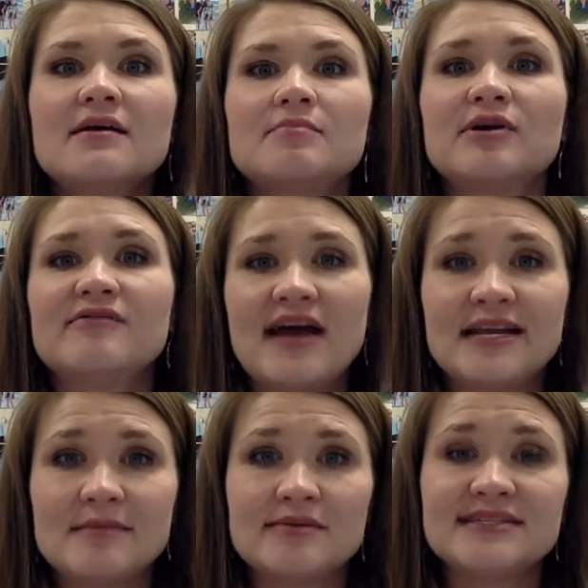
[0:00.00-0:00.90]

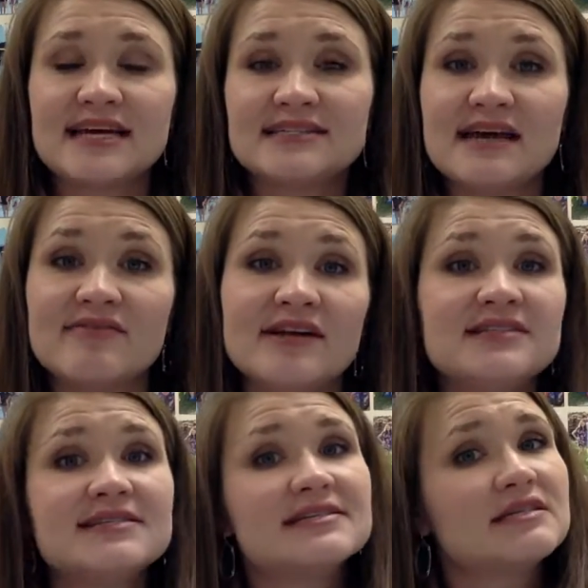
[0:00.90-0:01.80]
providing you with text
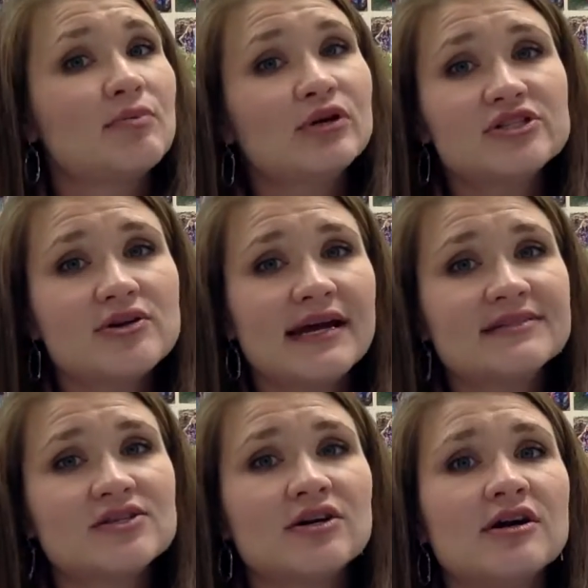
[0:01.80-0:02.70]
evidence that supports your
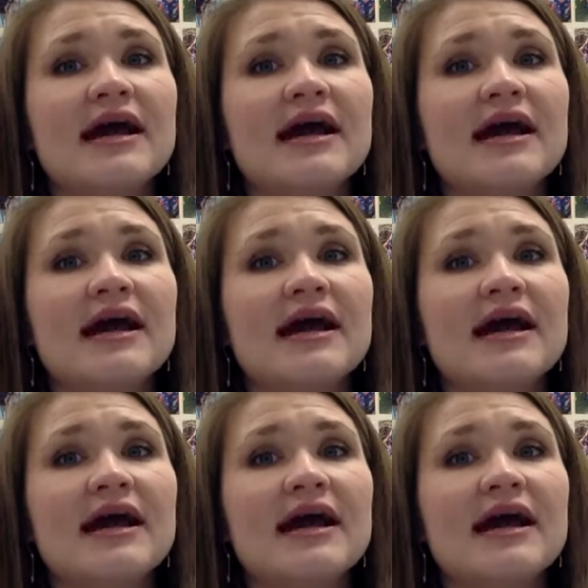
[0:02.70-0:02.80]
answer,